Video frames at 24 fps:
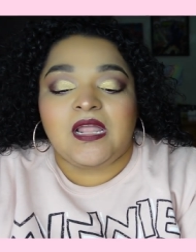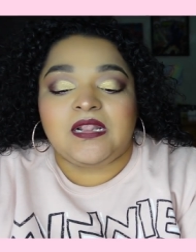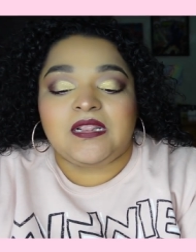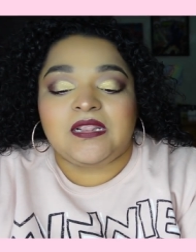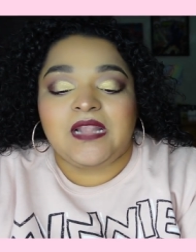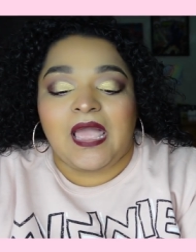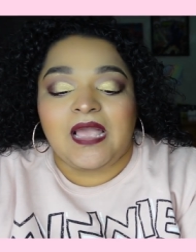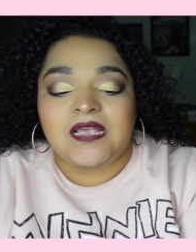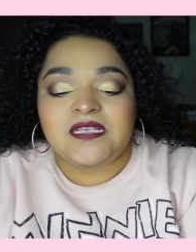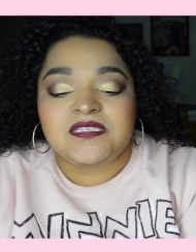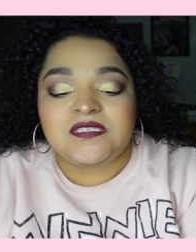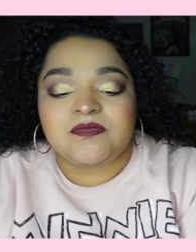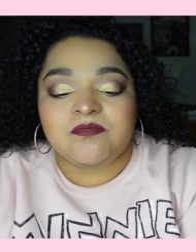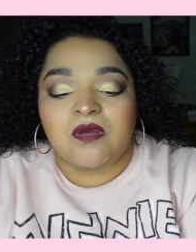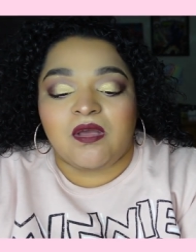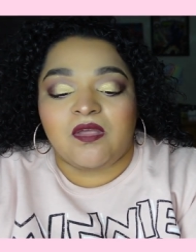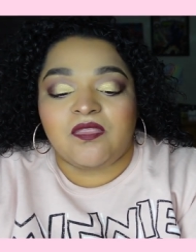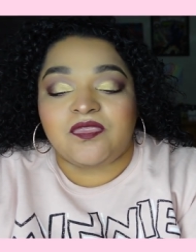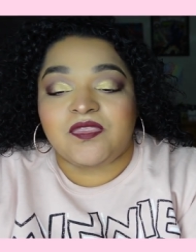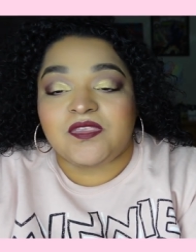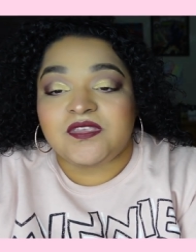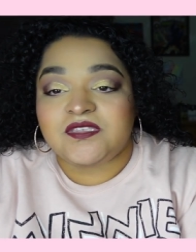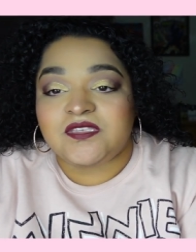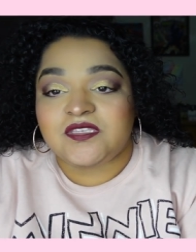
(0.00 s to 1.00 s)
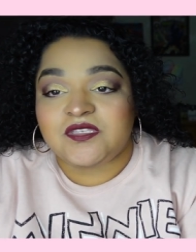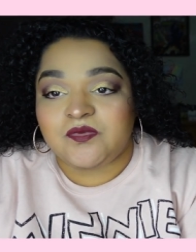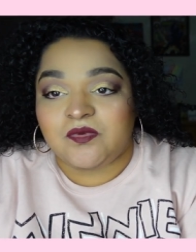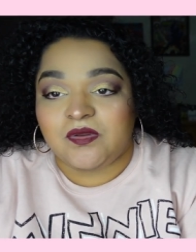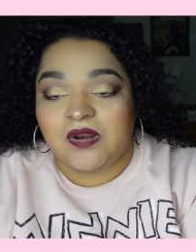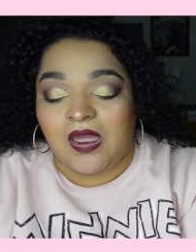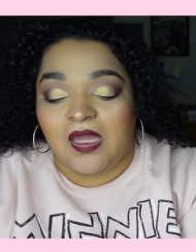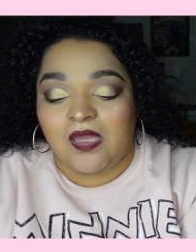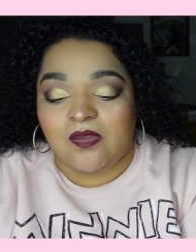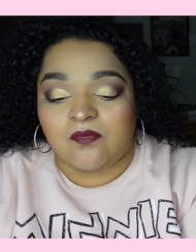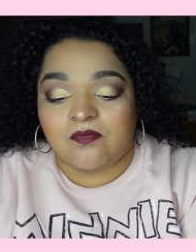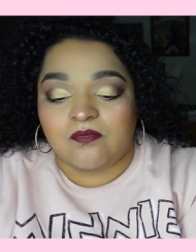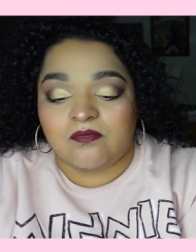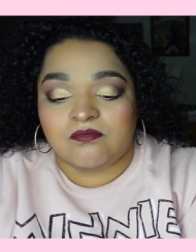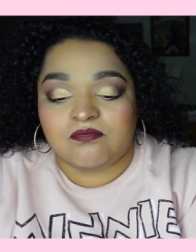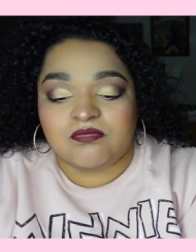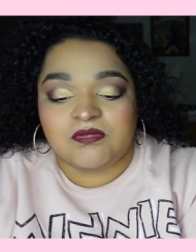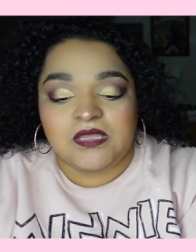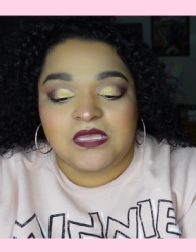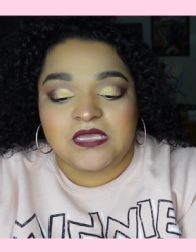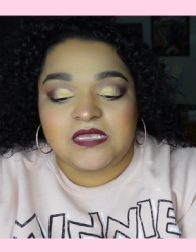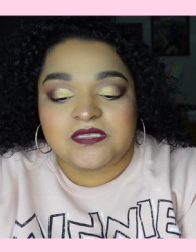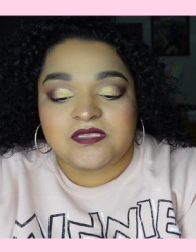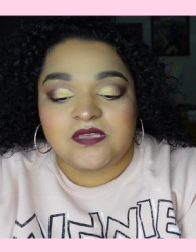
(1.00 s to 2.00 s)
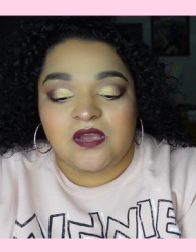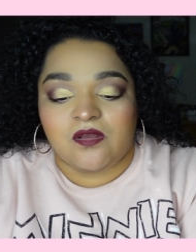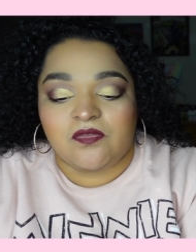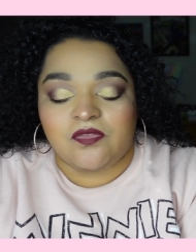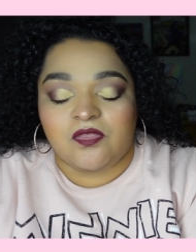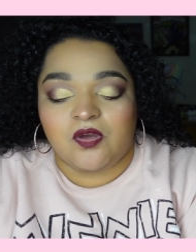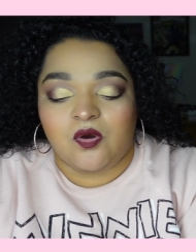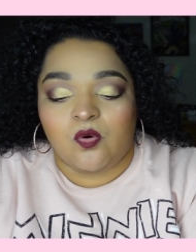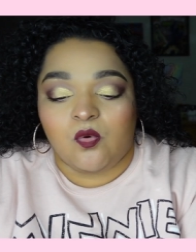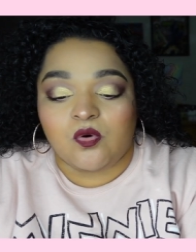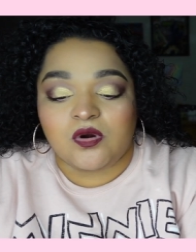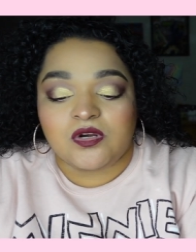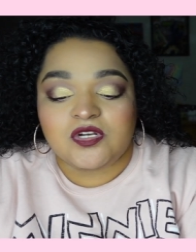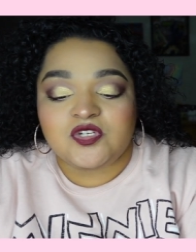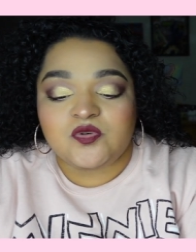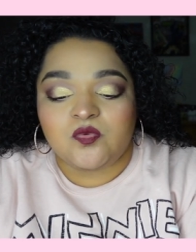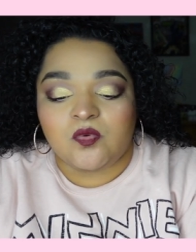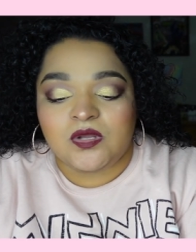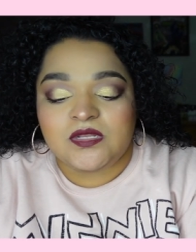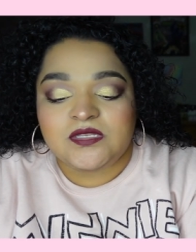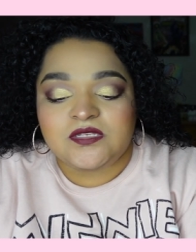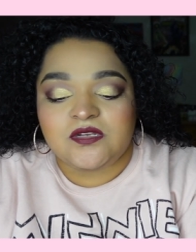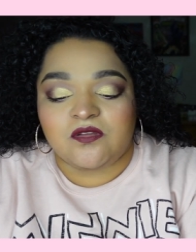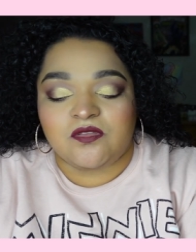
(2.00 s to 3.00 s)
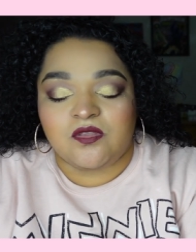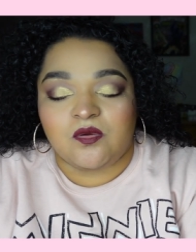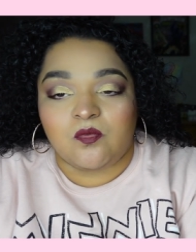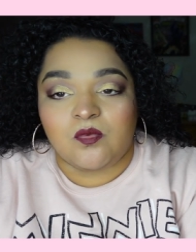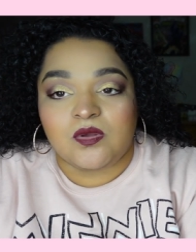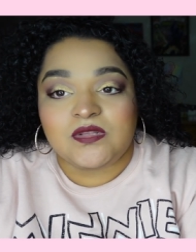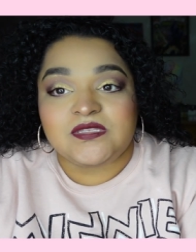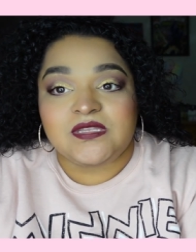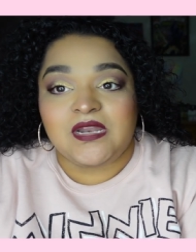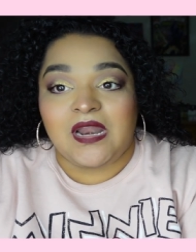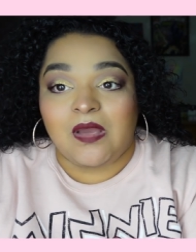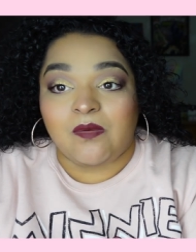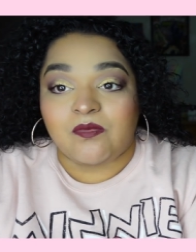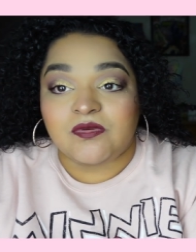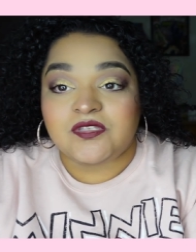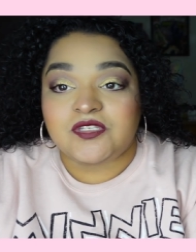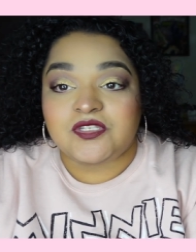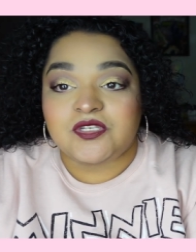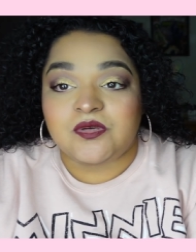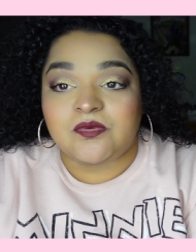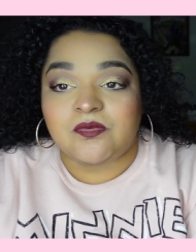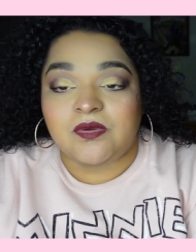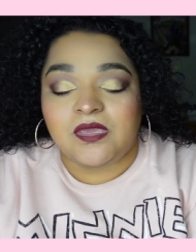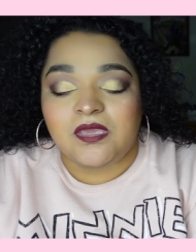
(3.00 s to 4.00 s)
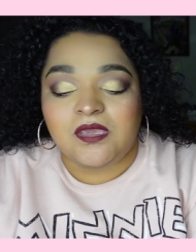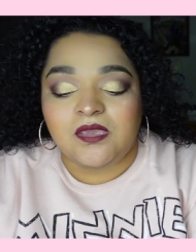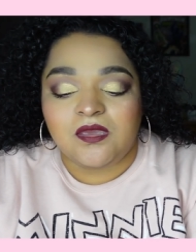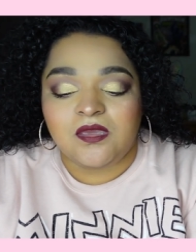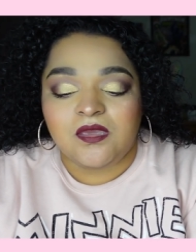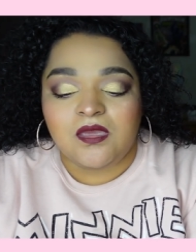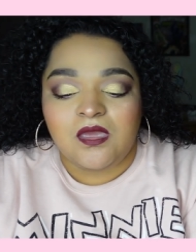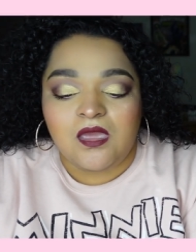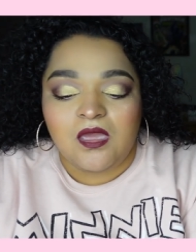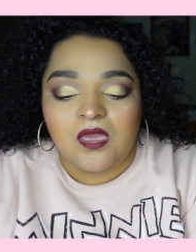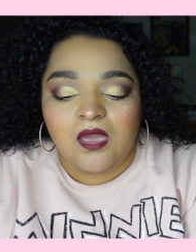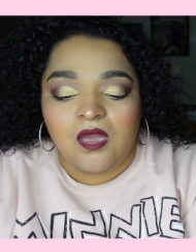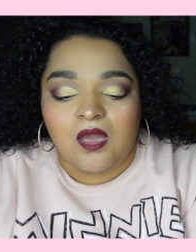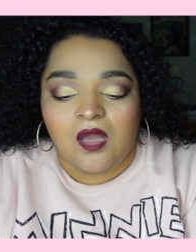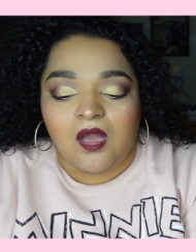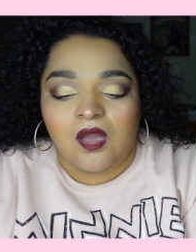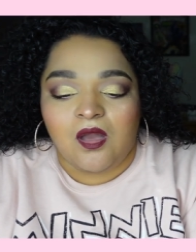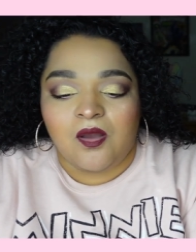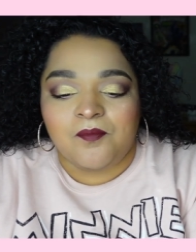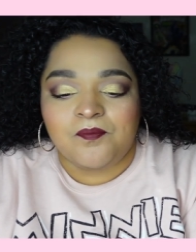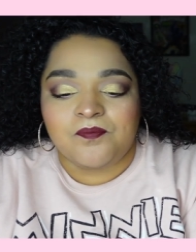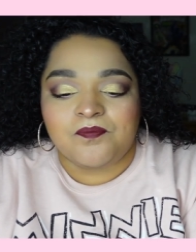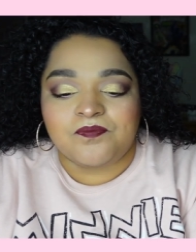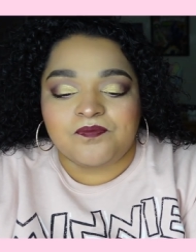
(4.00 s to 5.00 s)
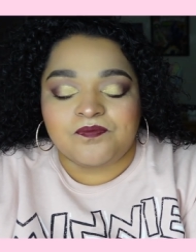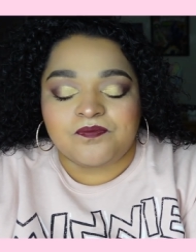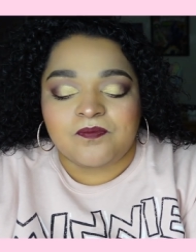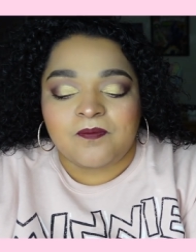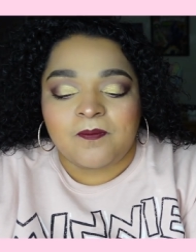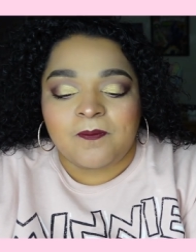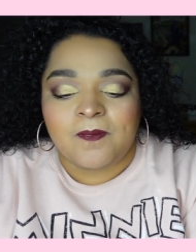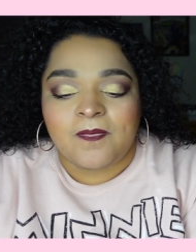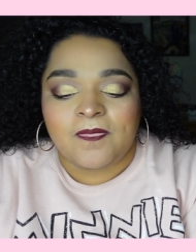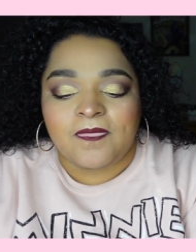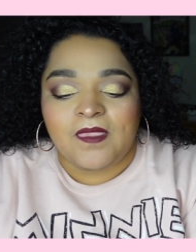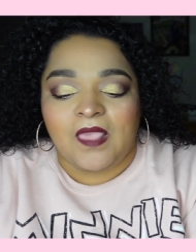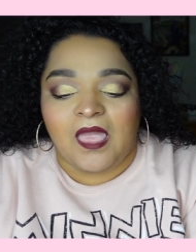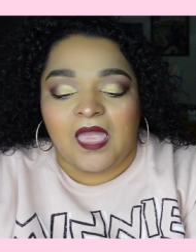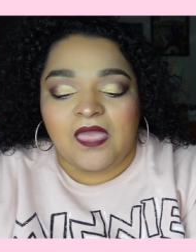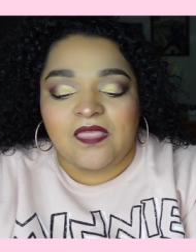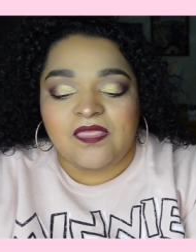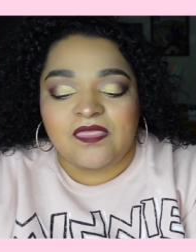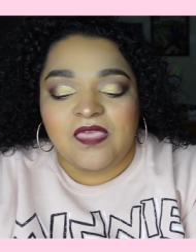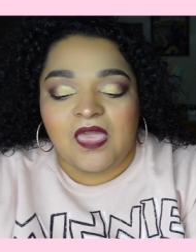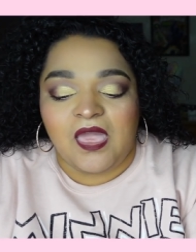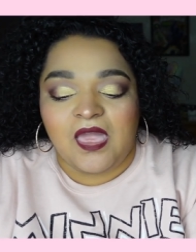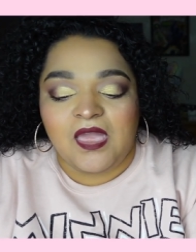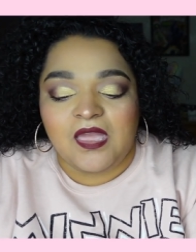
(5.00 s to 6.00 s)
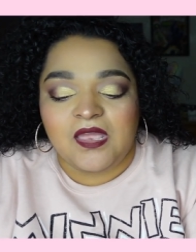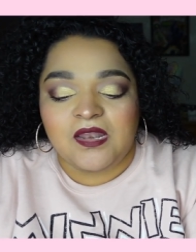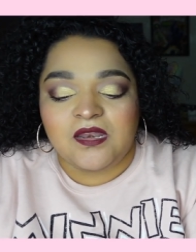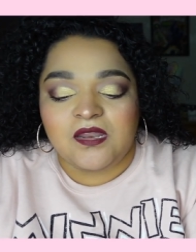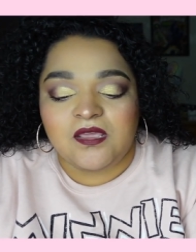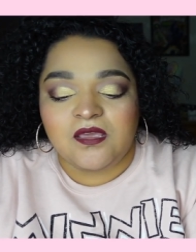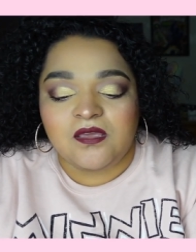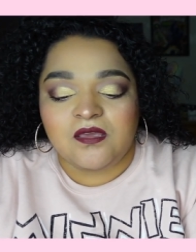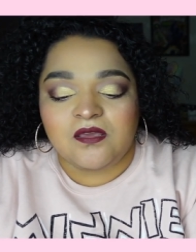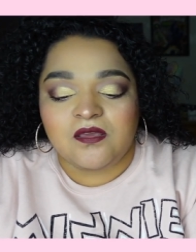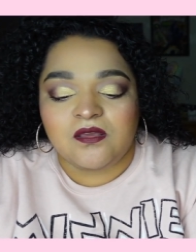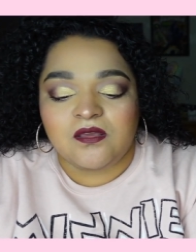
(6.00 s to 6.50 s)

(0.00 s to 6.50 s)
Last month, this is what I, these are the orange ones are the ones that I was doing. Um, and then